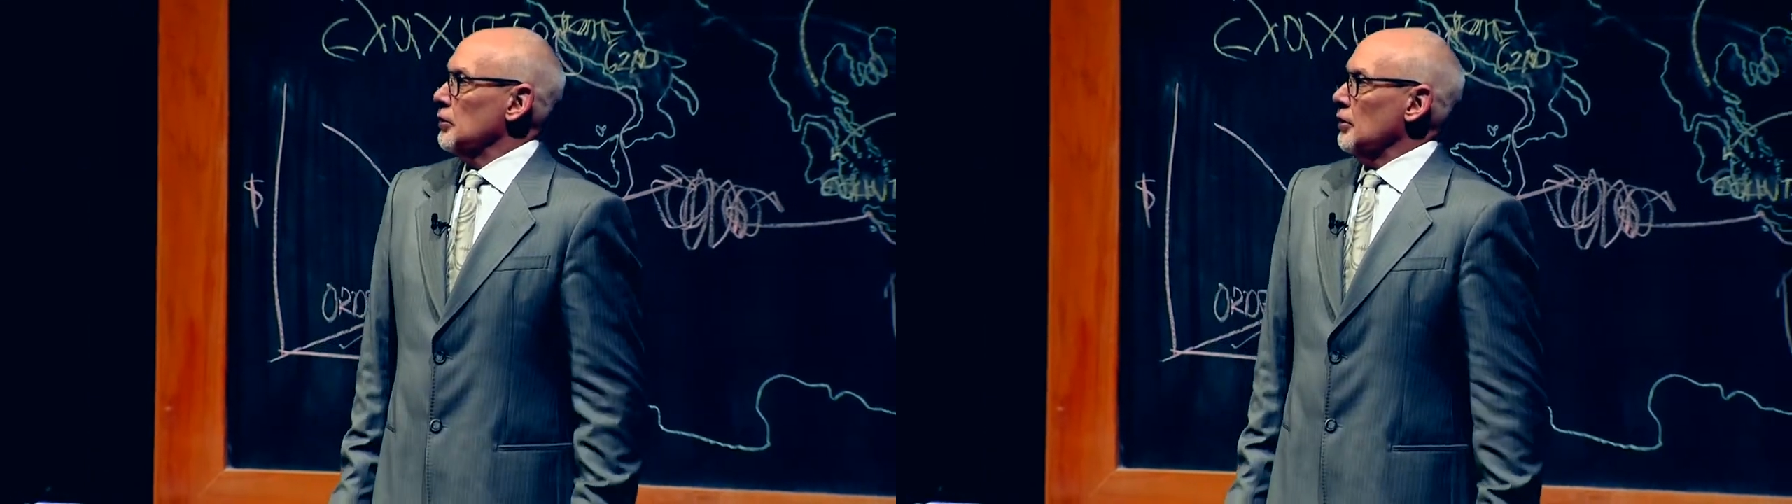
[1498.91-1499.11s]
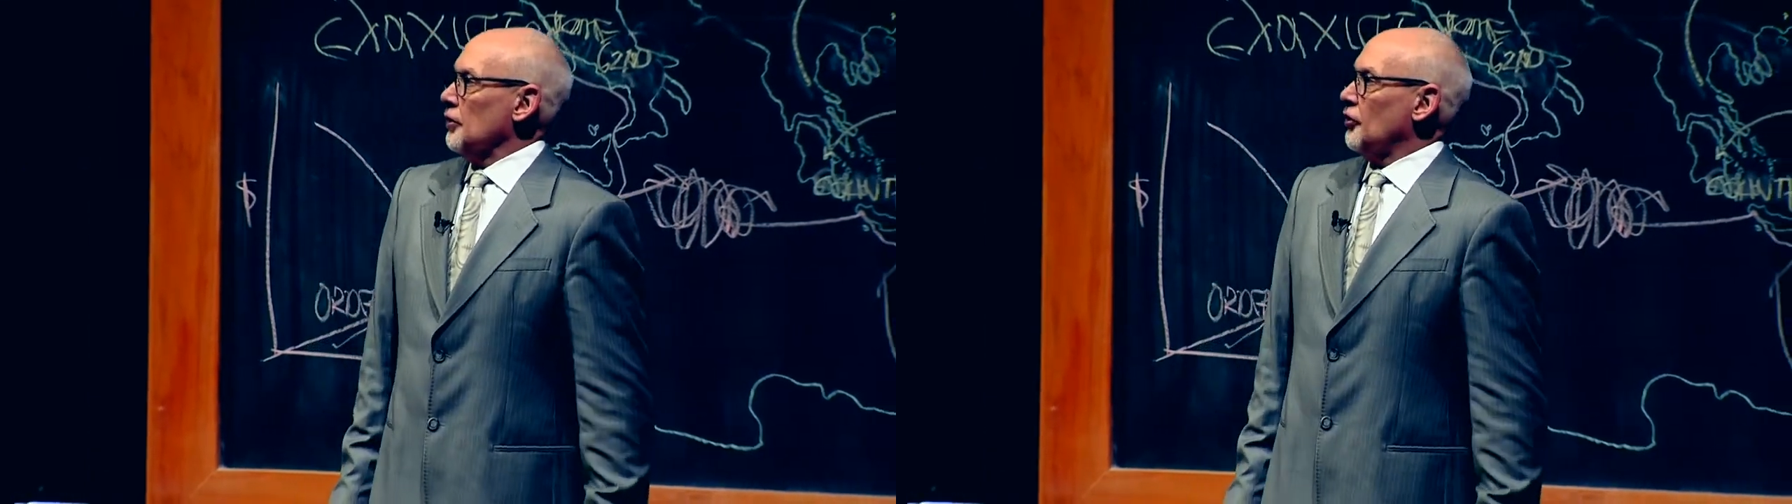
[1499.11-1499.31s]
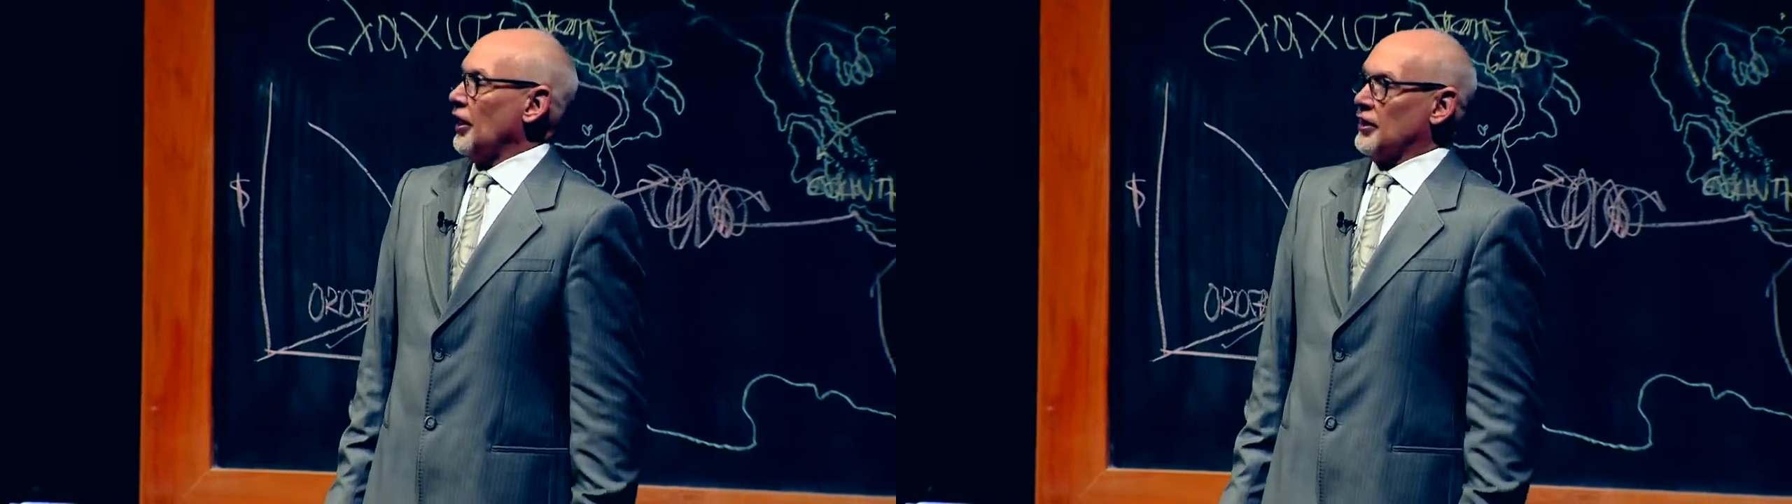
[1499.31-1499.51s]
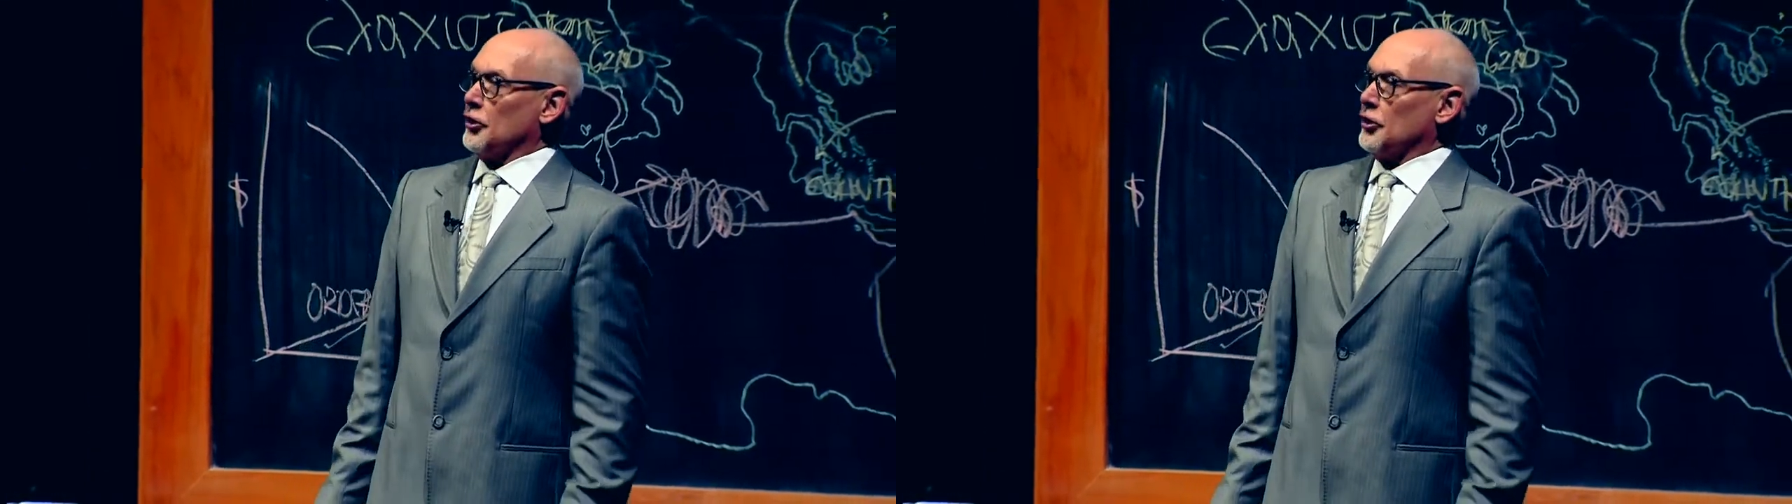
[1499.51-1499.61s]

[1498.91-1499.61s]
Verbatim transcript: It's like the